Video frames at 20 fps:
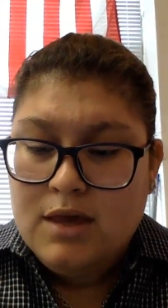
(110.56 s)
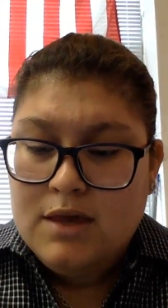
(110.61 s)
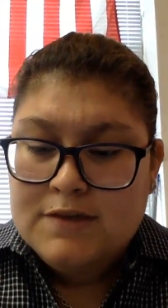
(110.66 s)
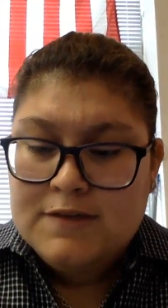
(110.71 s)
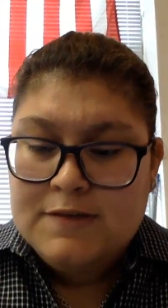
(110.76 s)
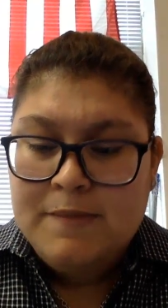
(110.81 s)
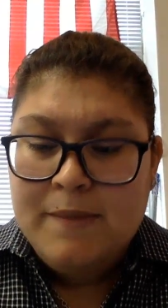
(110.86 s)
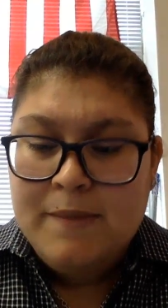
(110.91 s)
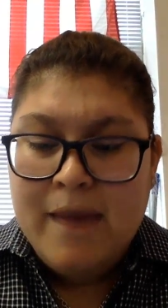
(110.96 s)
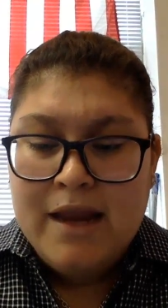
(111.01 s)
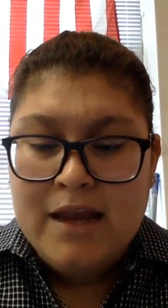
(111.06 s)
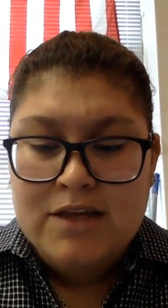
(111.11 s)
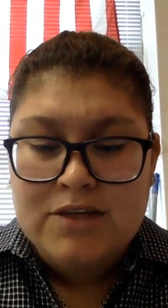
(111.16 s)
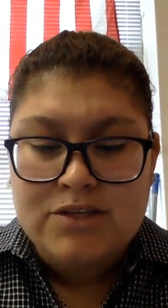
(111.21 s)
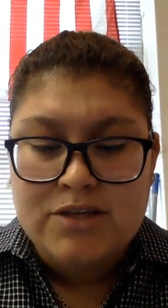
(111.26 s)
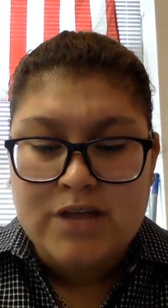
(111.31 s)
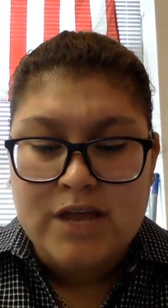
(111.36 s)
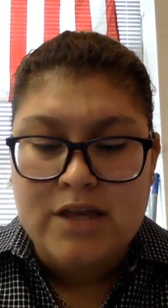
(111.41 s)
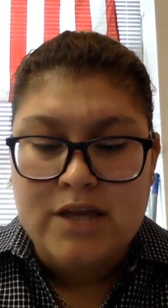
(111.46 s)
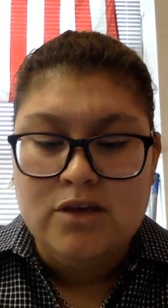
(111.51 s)

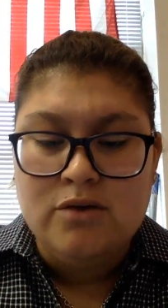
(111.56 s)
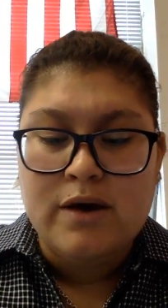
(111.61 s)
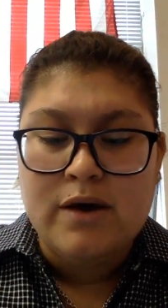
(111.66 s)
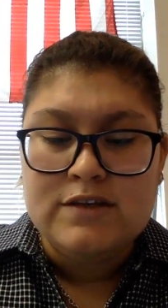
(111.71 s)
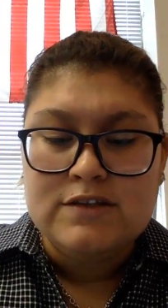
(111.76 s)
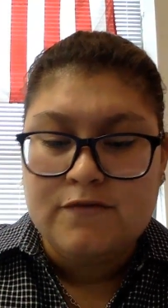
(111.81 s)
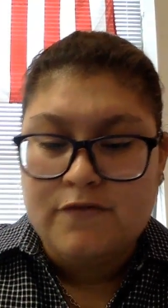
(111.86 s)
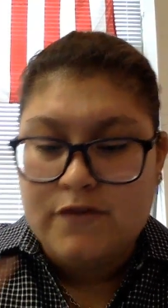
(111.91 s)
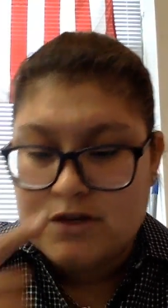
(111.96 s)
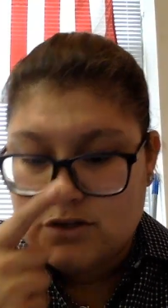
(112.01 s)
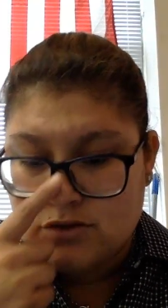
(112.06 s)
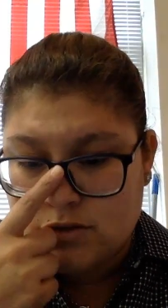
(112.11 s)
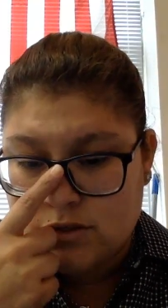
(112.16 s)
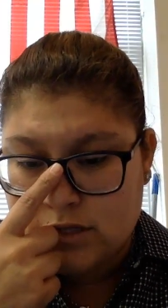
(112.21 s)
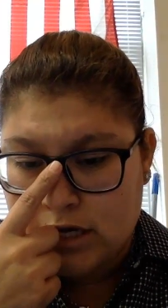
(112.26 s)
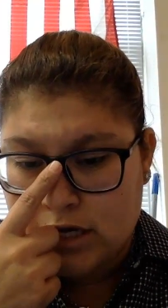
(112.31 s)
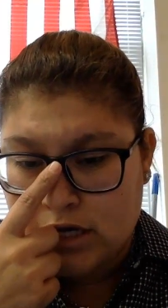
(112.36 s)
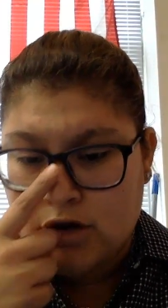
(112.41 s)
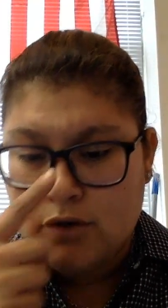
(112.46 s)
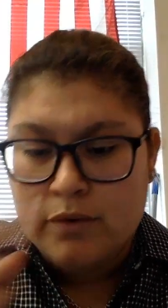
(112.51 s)
Spanish and U.S.
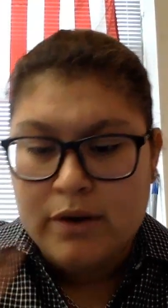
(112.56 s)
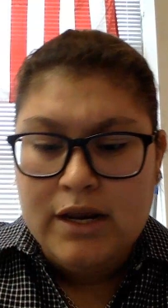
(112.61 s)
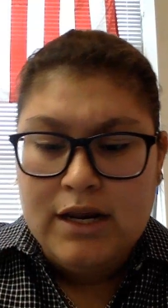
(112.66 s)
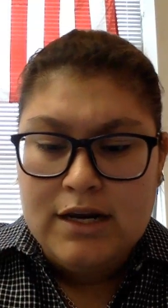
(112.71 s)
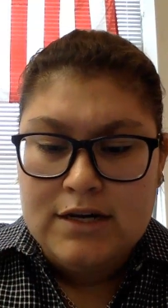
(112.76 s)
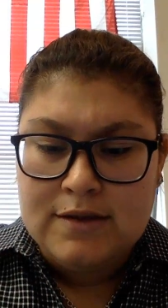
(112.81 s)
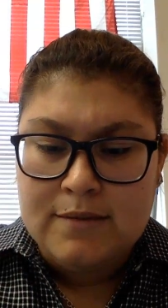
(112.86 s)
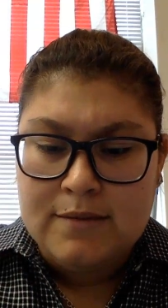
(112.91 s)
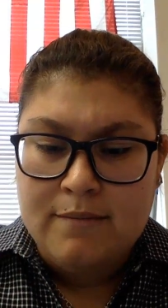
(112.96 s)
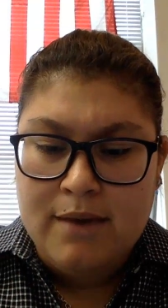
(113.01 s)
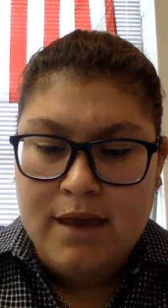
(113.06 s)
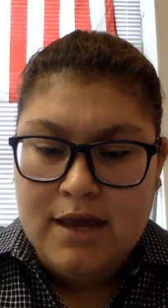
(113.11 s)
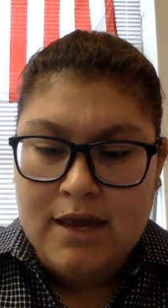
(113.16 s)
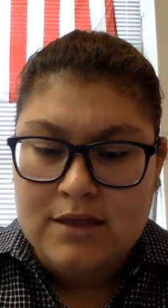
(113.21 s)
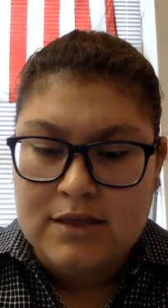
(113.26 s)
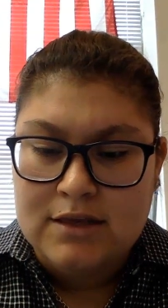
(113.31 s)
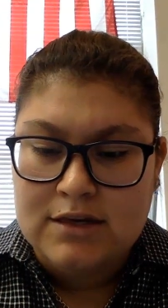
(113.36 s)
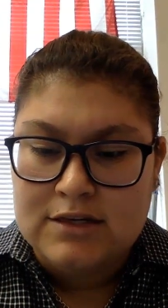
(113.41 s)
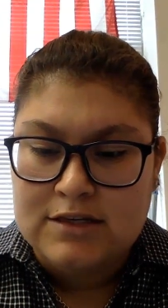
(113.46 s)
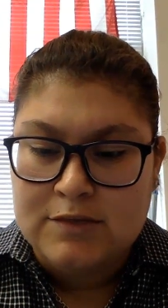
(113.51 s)
officials agreed to make
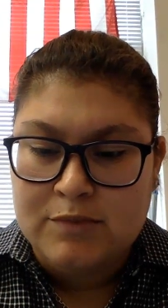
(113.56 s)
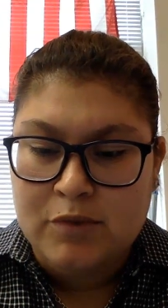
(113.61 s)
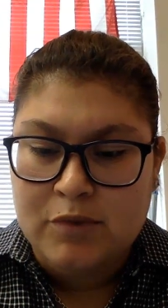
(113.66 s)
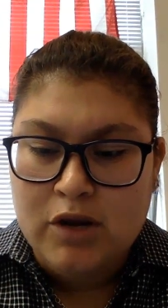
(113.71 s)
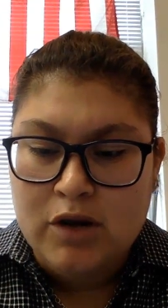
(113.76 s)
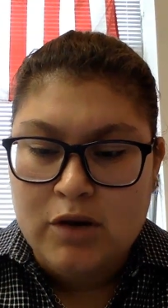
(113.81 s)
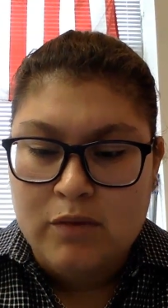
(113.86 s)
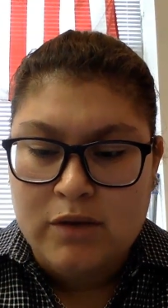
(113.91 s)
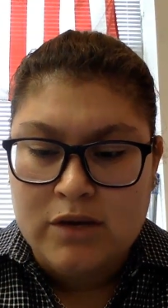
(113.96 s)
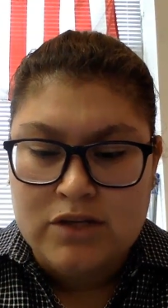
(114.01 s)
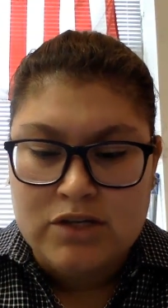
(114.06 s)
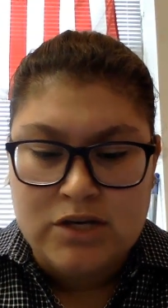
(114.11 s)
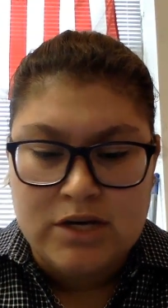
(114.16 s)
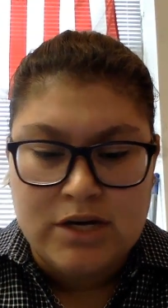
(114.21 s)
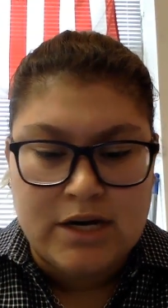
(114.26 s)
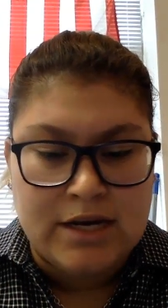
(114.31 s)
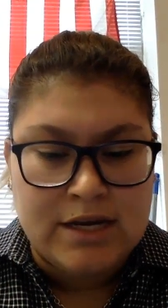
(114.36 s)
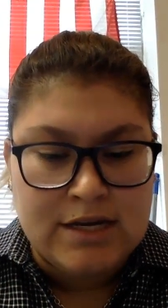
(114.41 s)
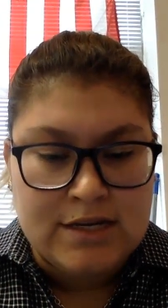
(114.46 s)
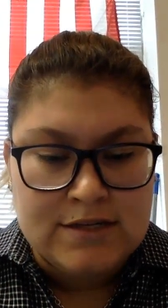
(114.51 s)
the disputed region
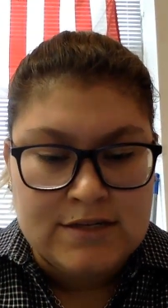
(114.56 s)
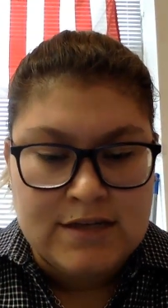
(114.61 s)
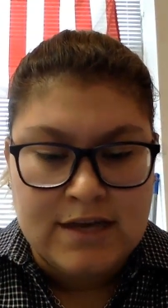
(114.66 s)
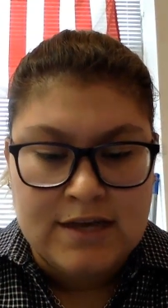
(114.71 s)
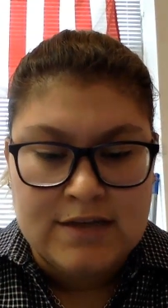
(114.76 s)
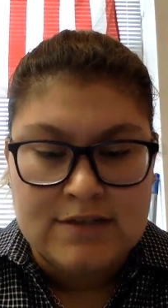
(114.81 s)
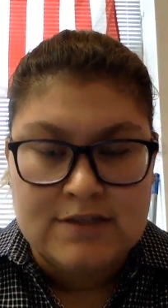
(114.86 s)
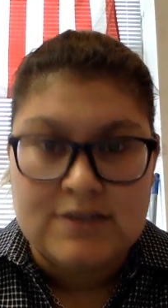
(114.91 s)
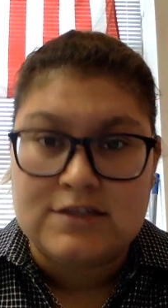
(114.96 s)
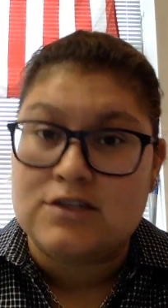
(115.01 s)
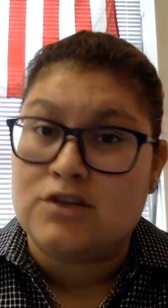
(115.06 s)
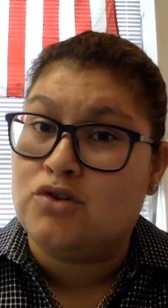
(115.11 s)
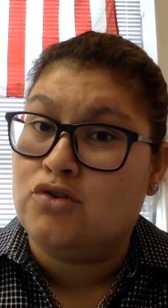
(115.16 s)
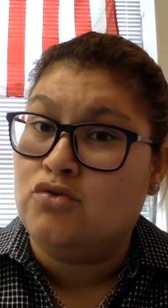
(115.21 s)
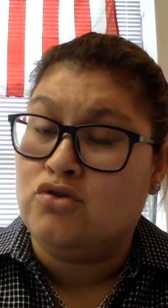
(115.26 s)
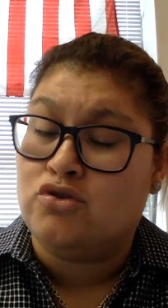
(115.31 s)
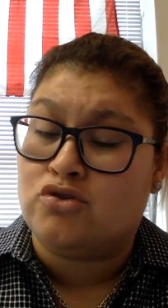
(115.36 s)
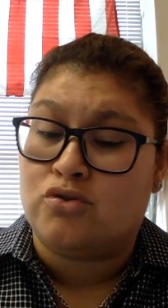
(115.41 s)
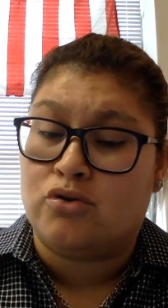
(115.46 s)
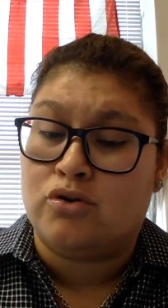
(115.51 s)
in East Texas
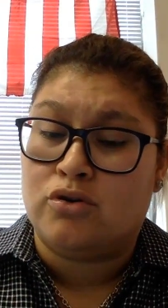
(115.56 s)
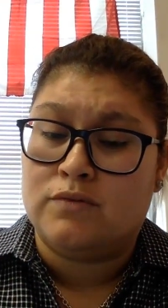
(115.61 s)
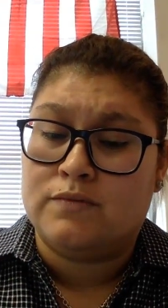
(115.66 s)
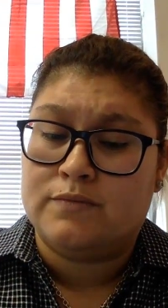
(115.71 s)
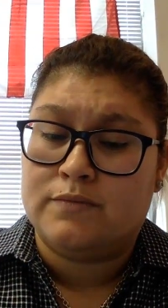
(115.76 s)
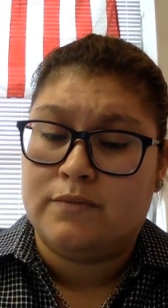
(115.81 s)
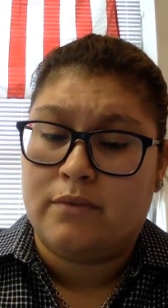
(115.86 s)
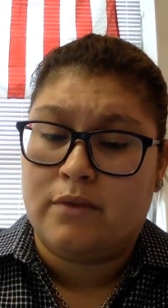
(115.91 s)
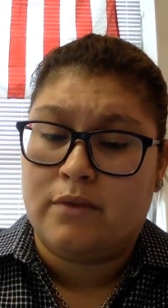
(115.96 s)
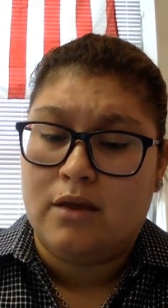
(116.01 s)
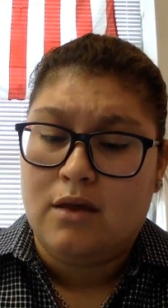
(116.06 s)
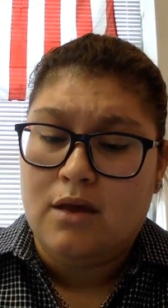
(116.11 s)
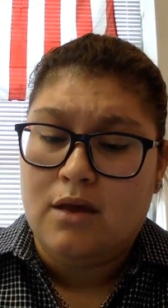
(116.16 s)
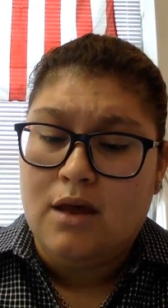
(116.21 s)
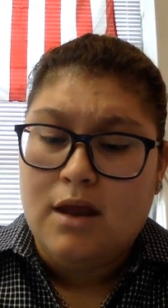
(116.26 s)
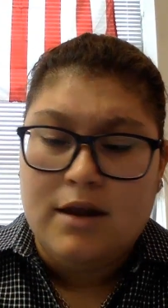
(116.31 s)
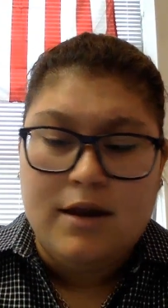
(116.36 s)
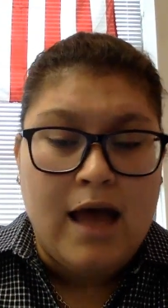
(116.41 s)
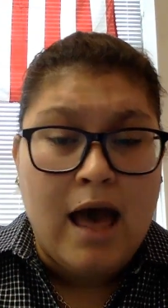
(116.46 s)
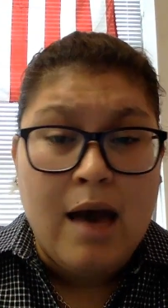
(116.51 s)
neutral,
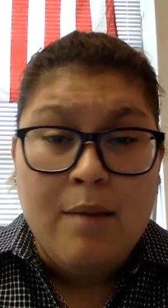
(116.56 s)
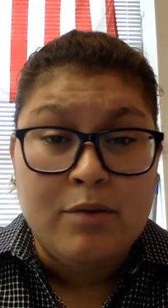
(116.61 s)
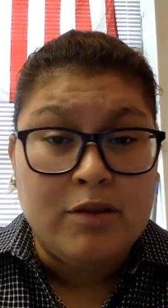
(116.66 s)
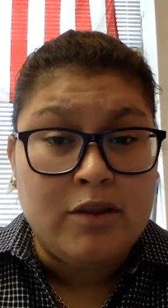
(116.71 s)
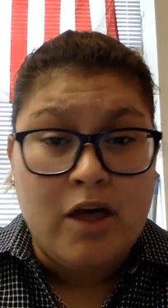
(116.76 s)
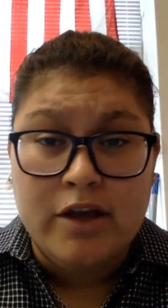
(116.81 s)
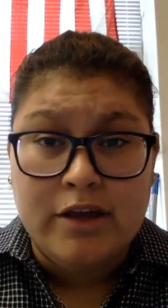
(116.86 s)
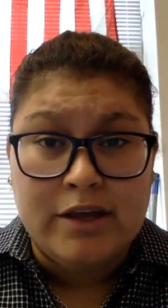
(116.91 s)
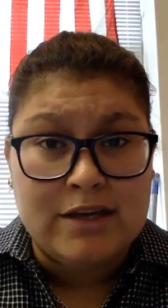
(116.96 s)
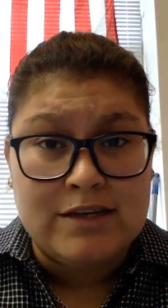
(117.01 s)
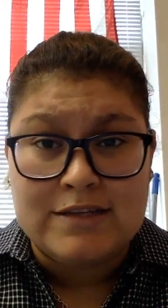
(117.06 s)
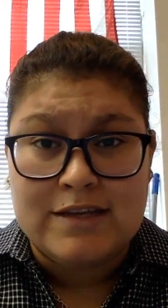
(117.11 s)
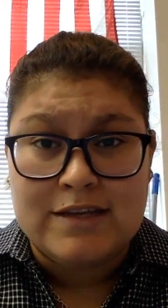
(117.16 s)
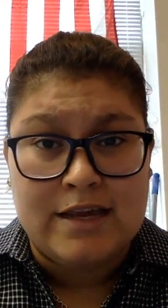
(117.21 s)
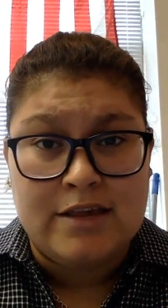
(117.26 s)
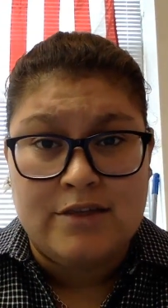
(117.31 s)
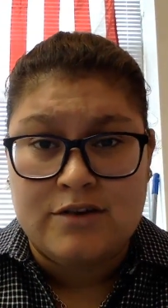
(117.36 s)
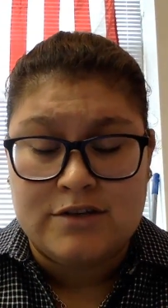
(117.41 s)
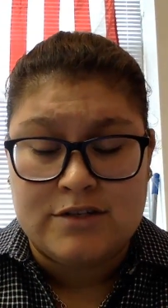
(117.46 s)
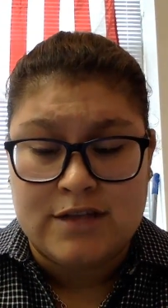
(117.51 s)
not belonging to
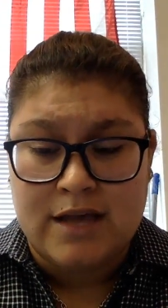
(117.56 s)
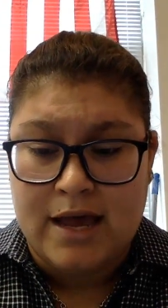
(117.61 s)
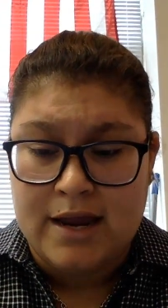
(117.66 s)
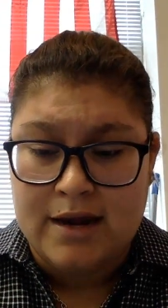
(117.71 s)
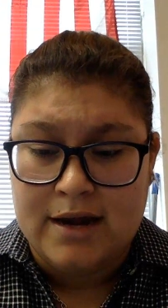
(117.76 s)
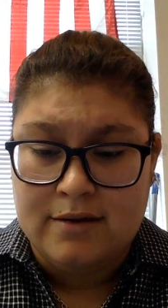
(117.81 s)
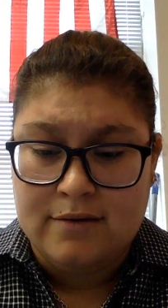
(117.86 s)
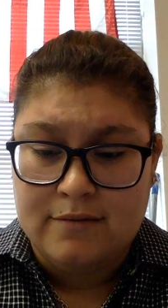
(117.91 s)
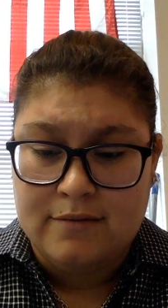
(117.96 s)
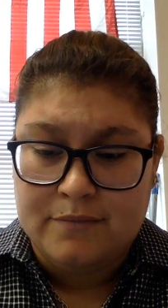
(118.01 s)
either side.